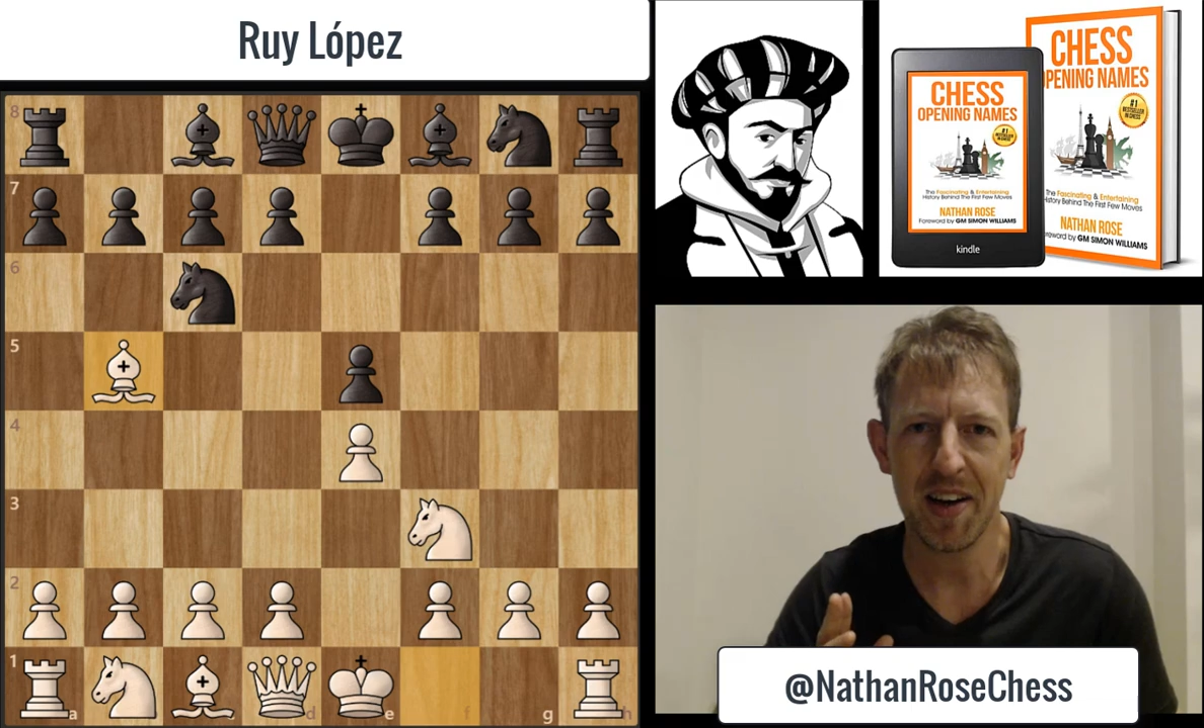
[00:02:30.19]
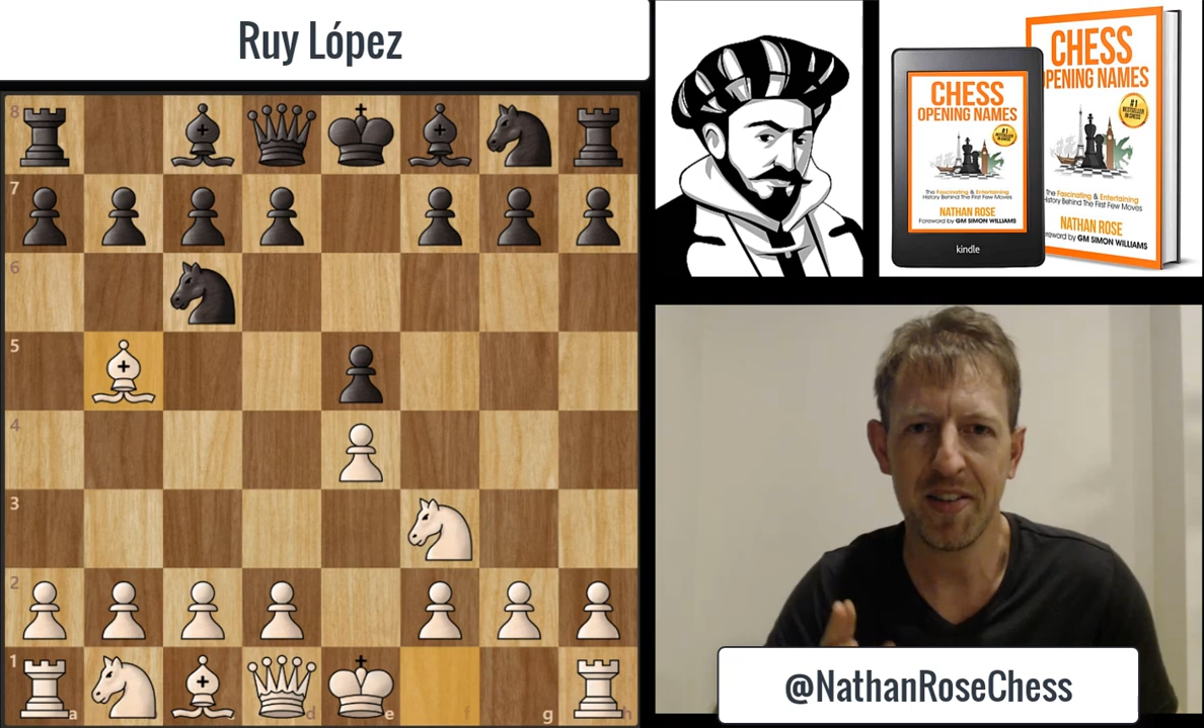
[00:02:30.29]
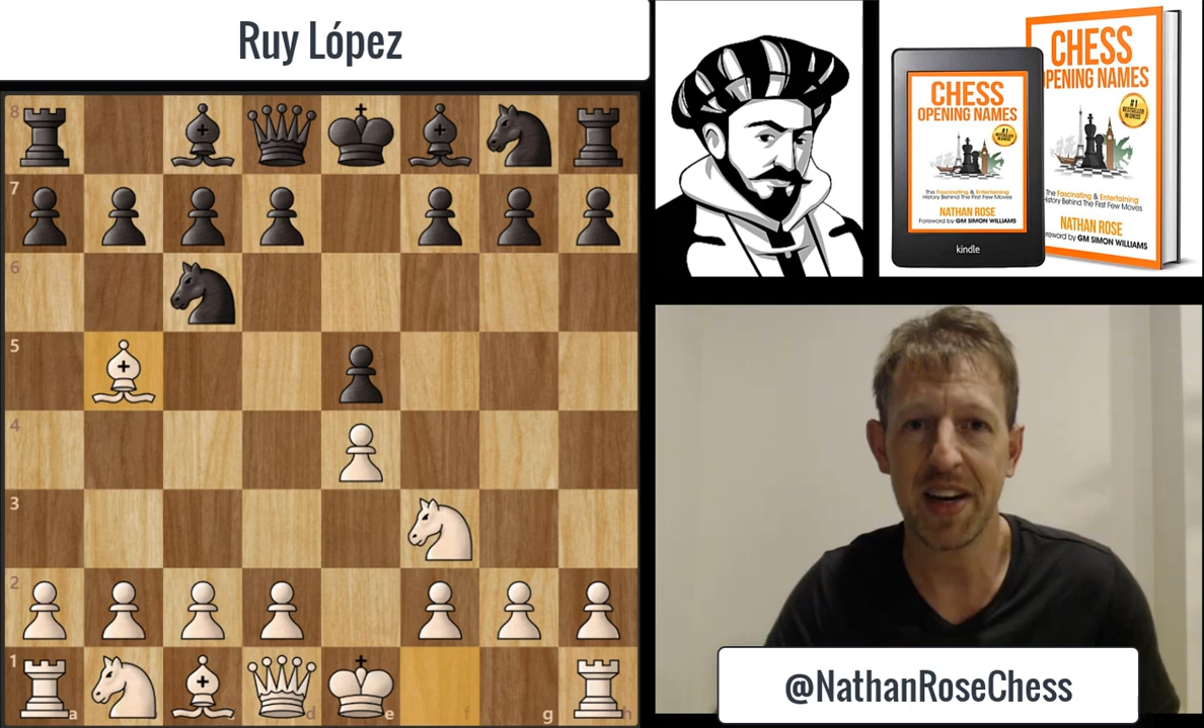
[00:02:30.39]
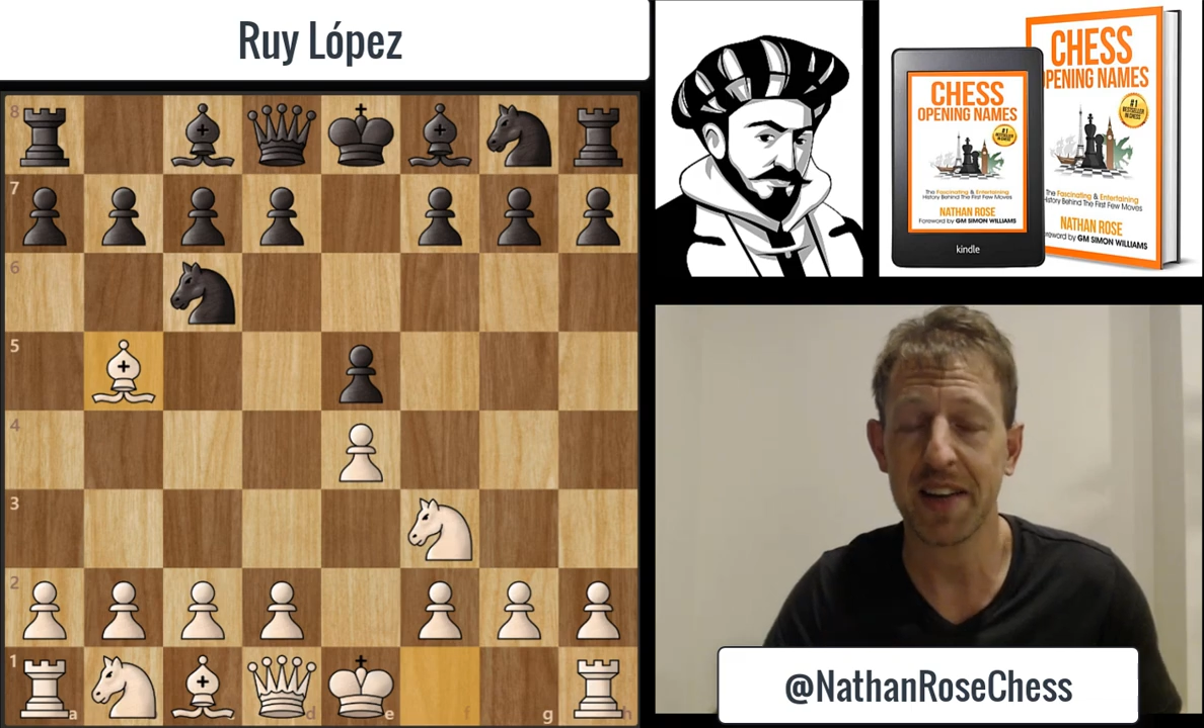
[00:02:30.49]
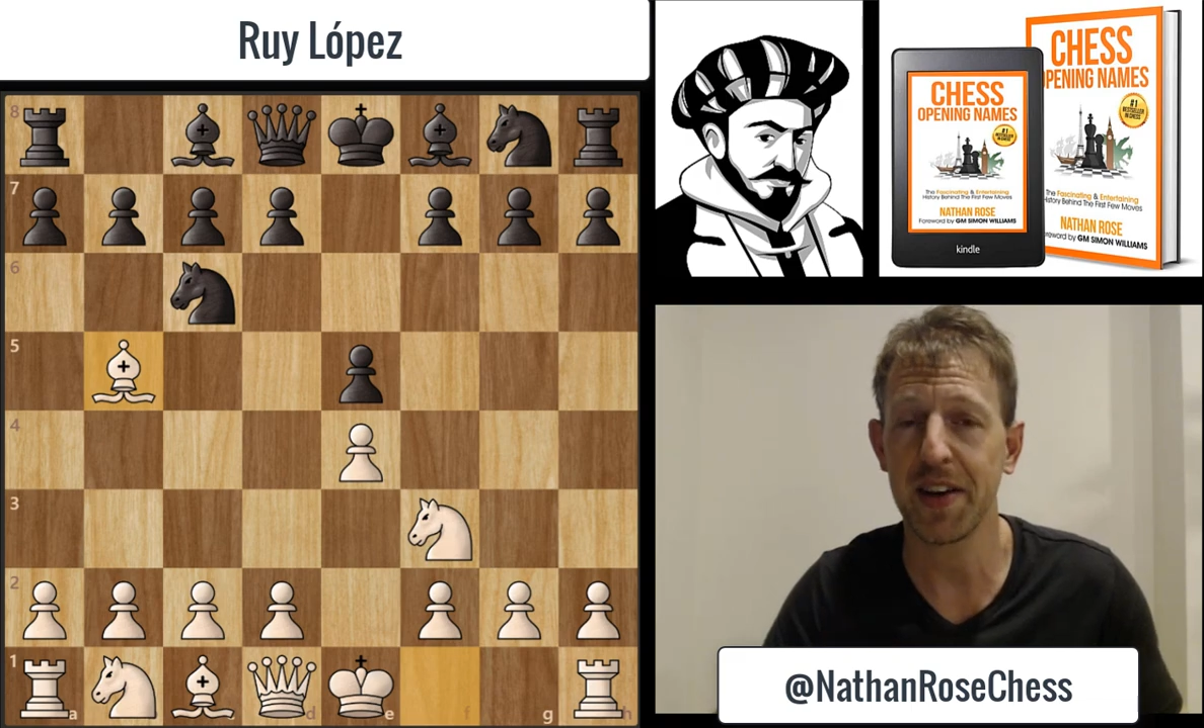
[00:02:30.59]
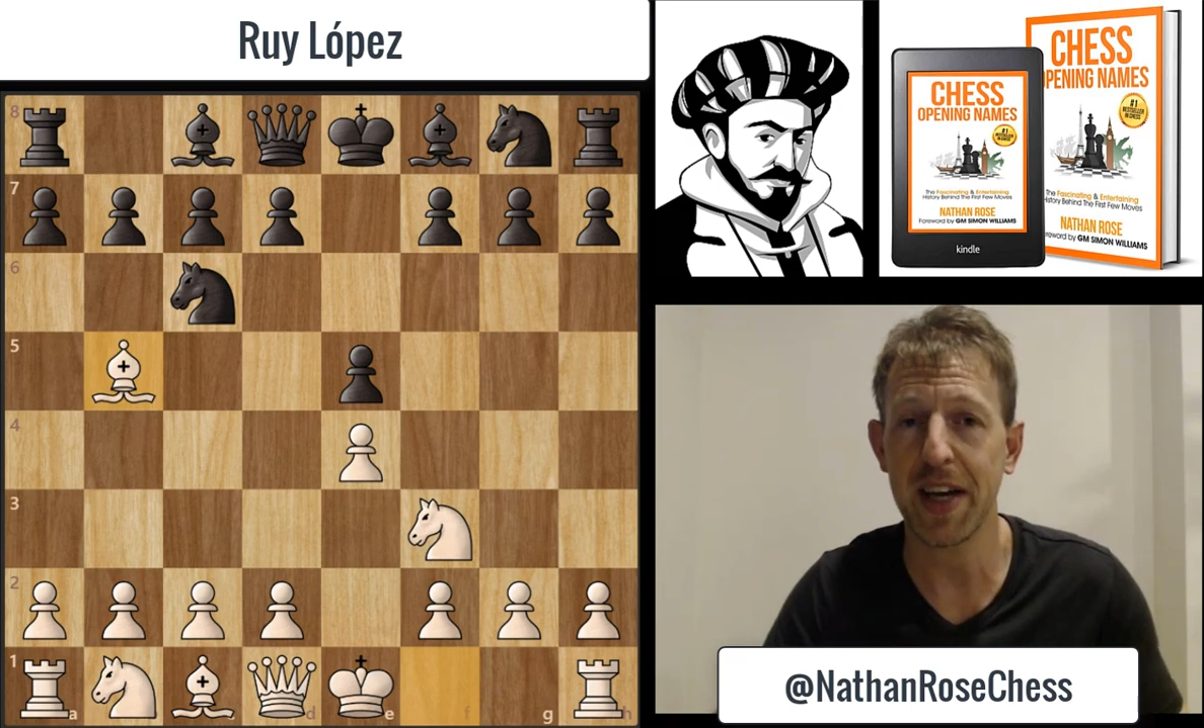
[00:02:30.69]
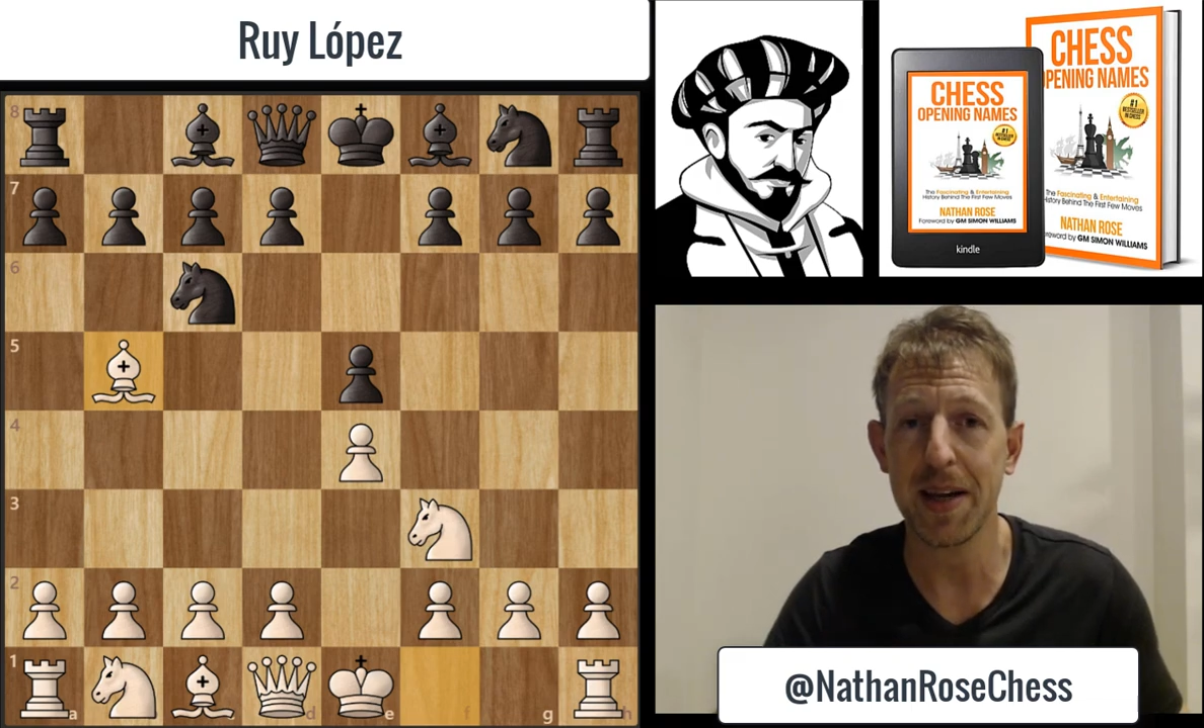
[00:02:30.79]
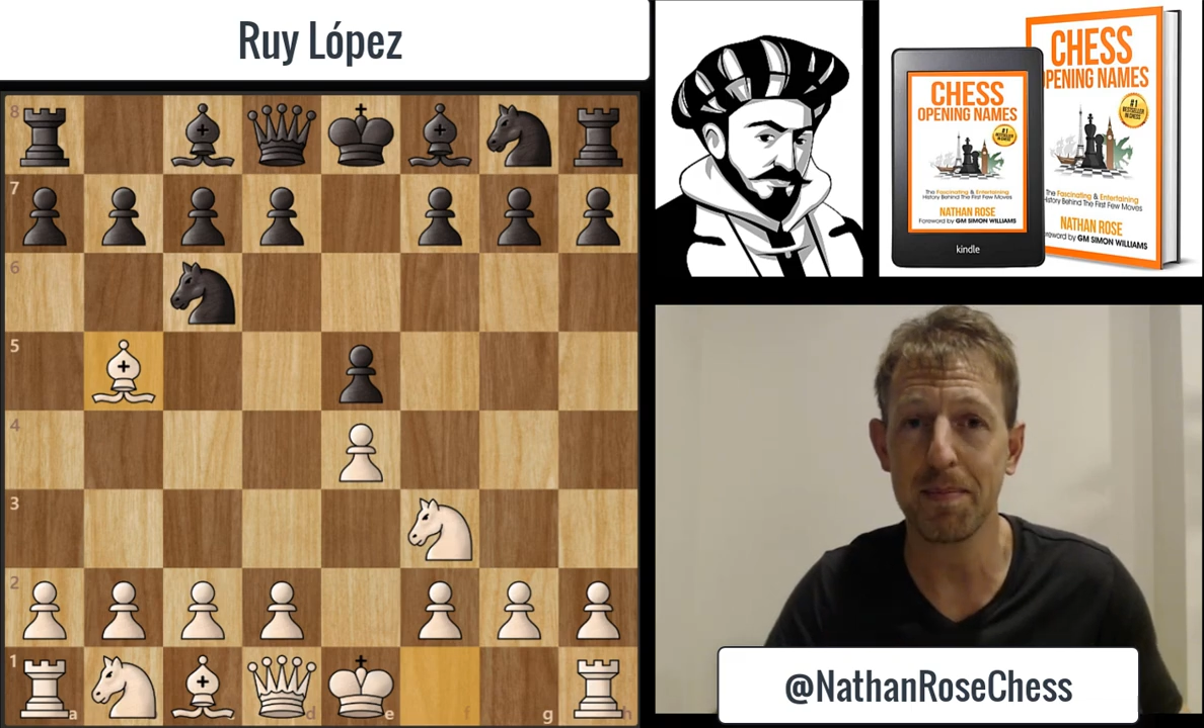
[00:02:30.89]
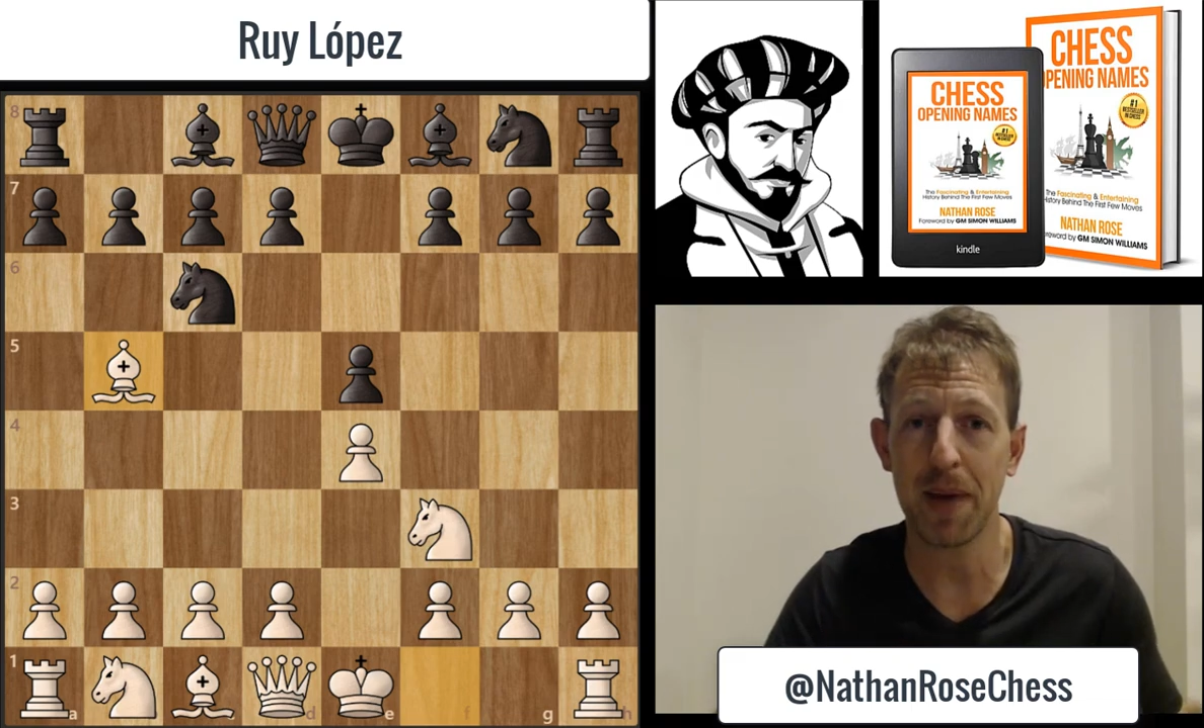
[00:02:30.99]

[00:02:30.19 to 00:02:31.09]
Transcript: fact that he